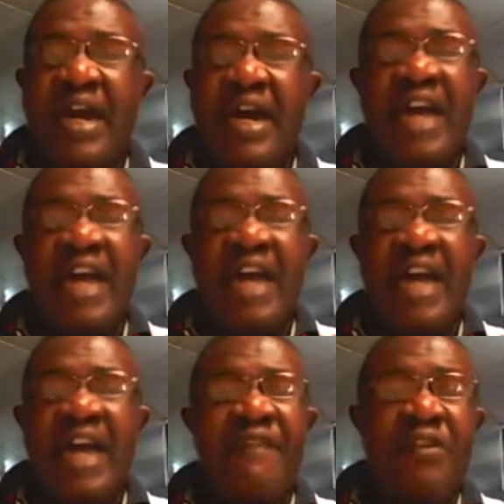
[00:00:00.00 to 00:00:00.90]
I've
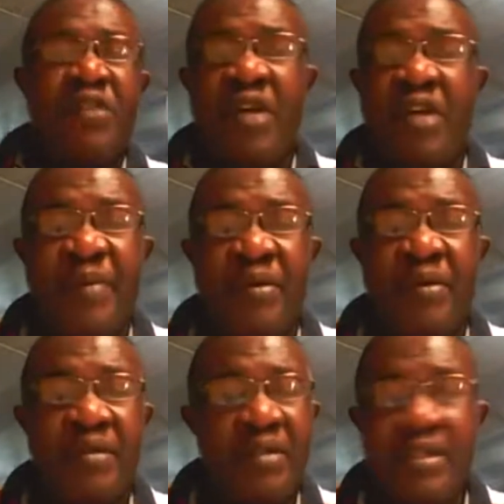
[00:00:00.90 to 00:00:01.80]
also brought in
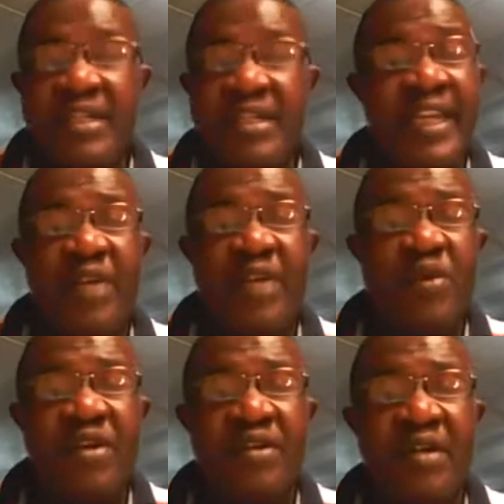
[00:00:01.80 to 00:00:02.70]
other people.
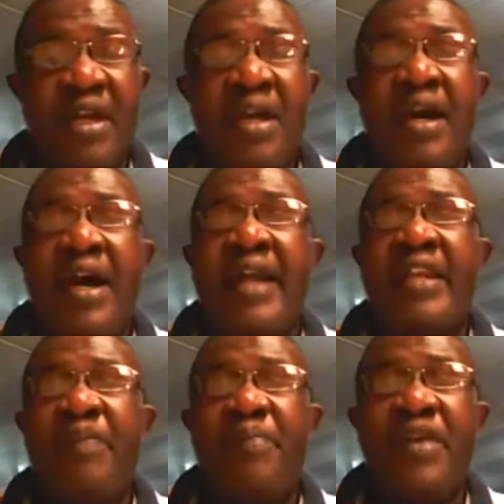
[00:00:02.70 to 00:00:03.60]
And the people
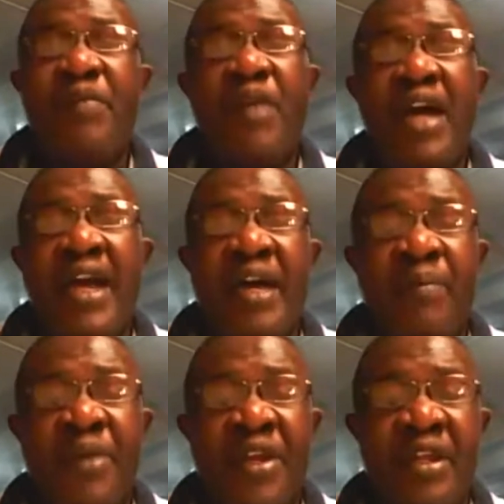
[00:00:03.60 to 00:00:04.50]
I am
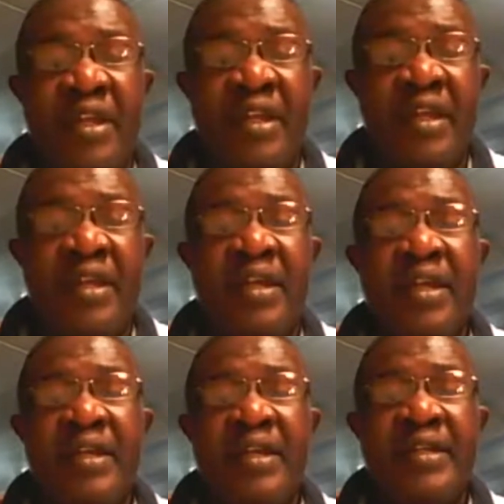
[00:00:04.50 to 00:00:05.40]
bringing in,
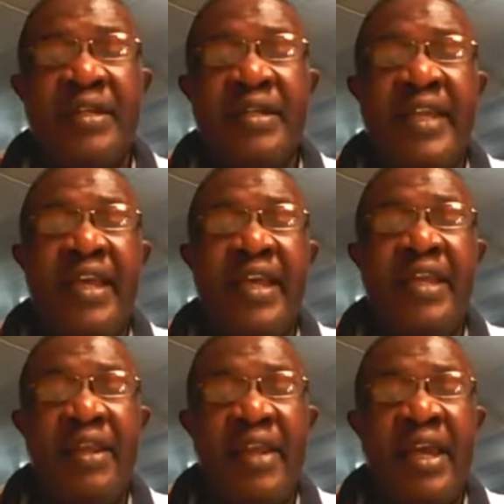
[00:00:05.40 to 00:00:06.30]
day
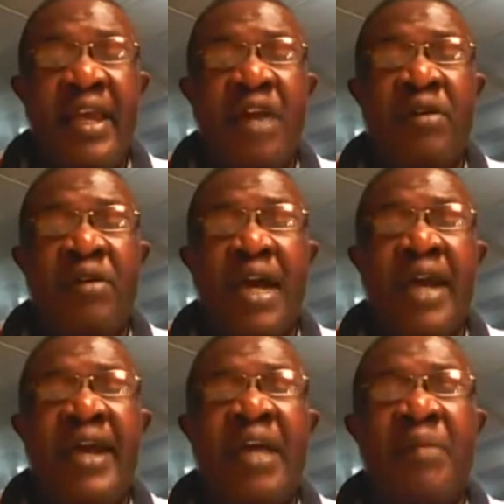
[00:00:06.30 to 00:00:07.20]
in, day out,
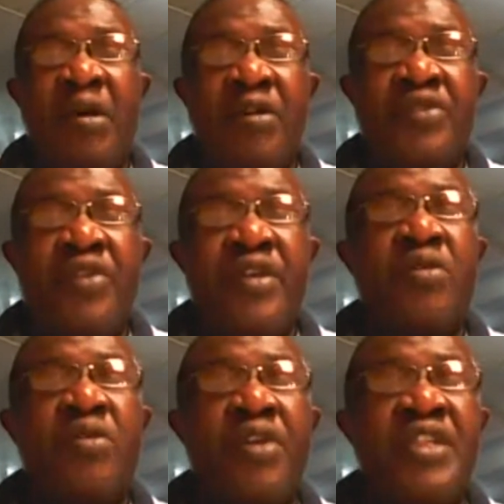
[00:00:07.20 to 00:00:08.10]
I'm encouraging them to
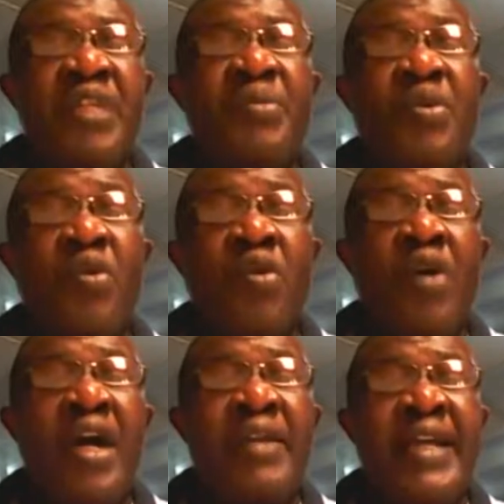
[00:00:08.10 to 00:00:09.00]
go out there and bring
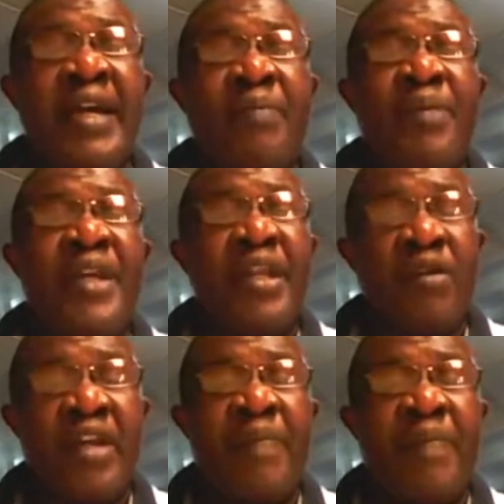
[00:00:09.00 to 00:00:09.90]
in other people.
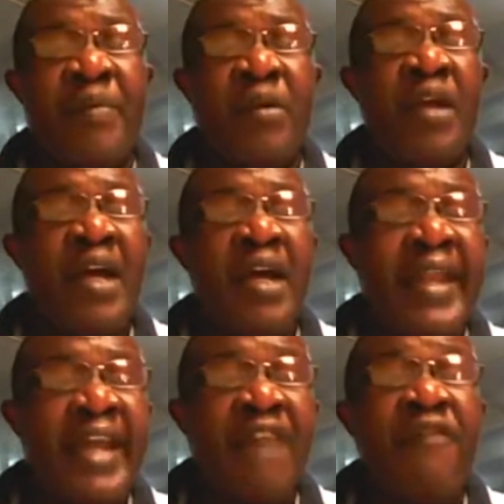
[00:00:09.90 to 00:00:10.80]
And therefore, it's a
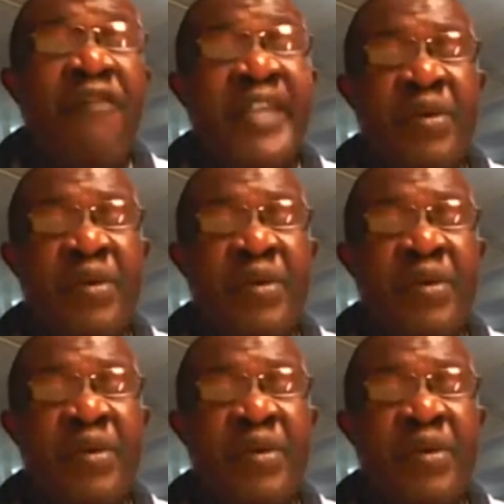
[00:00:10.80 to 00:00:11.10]
network.